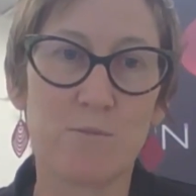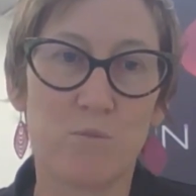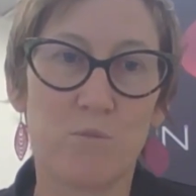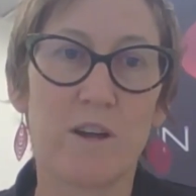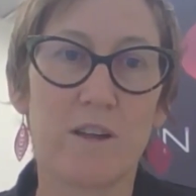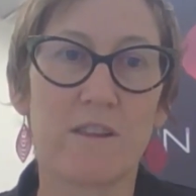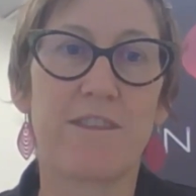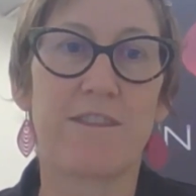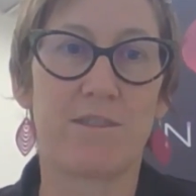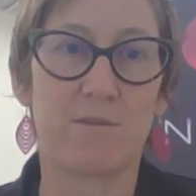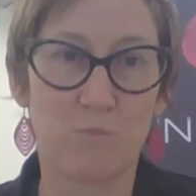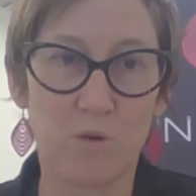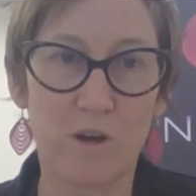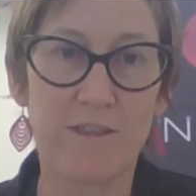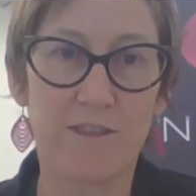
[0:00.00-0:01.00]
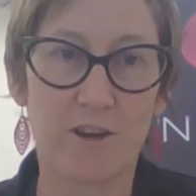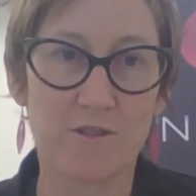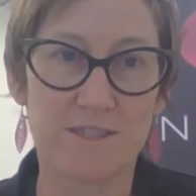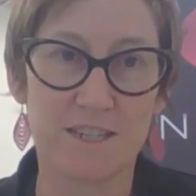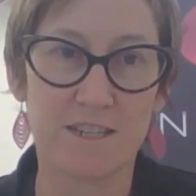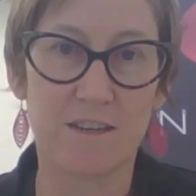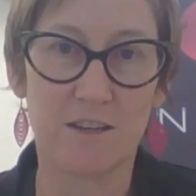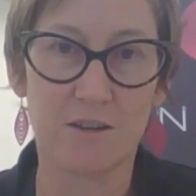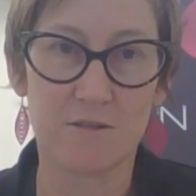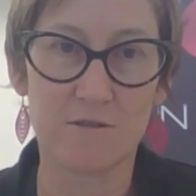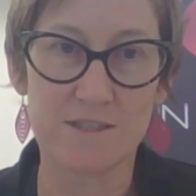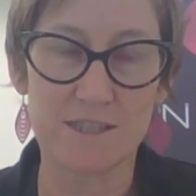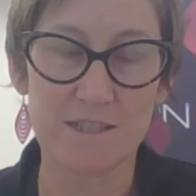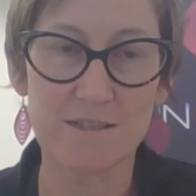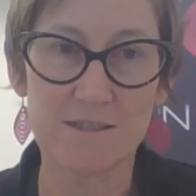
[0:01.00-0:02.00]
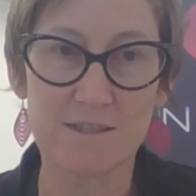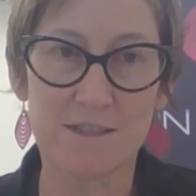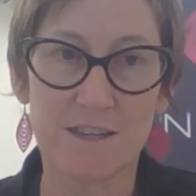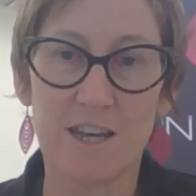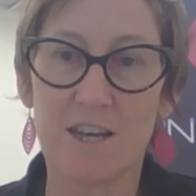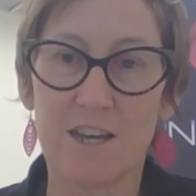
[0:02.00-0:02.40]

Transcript: with those end users